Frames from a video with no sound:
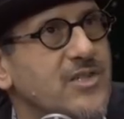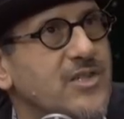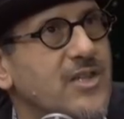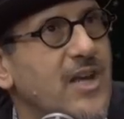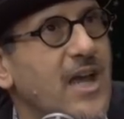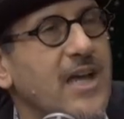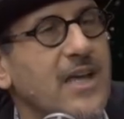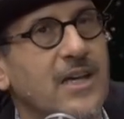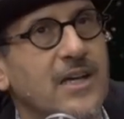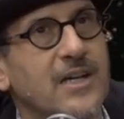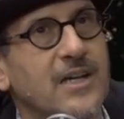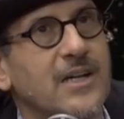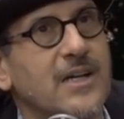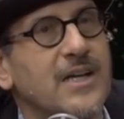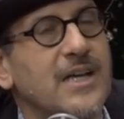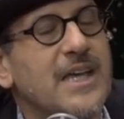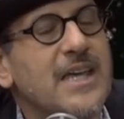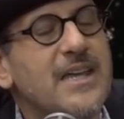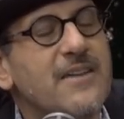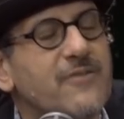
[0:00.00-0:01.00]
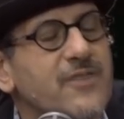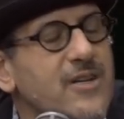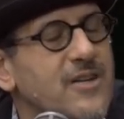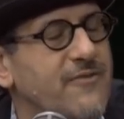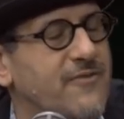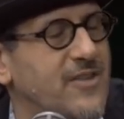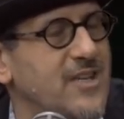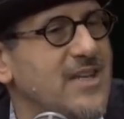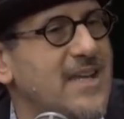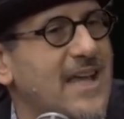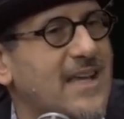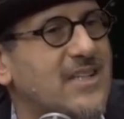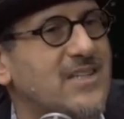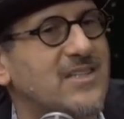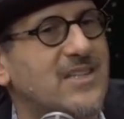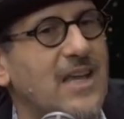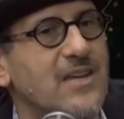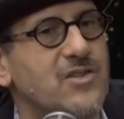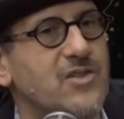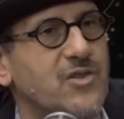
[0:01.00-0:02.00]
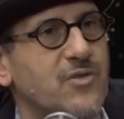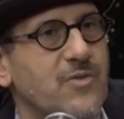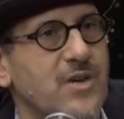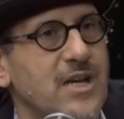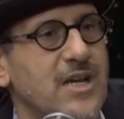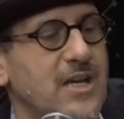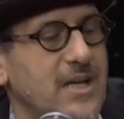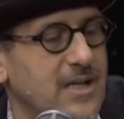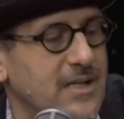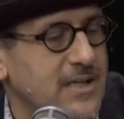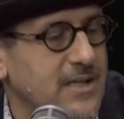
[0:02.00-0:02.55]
And I, even if the next century